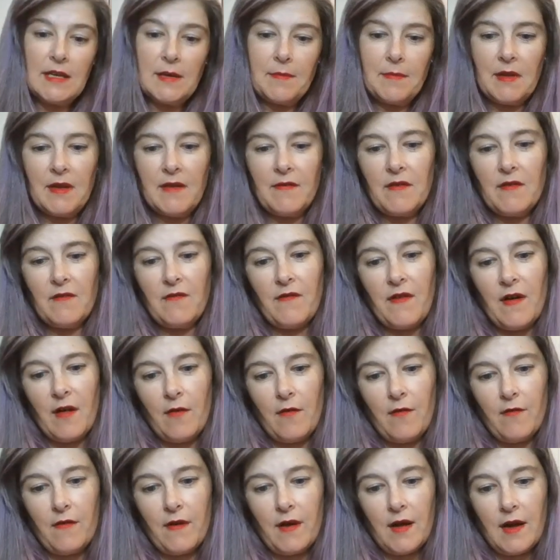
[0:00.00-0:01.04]
I believe a
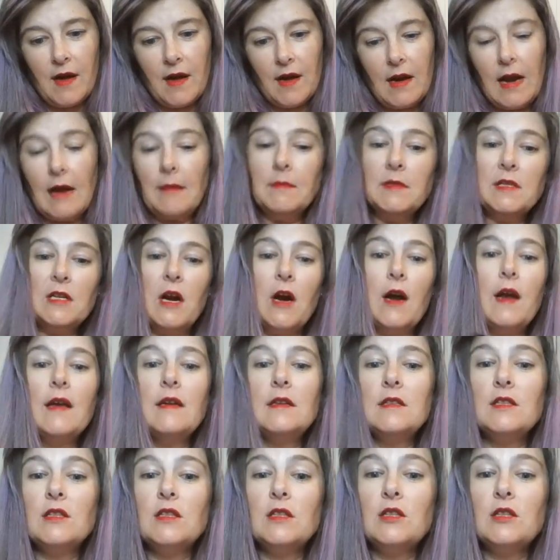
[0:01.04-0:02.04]
velvet, I'm sorry,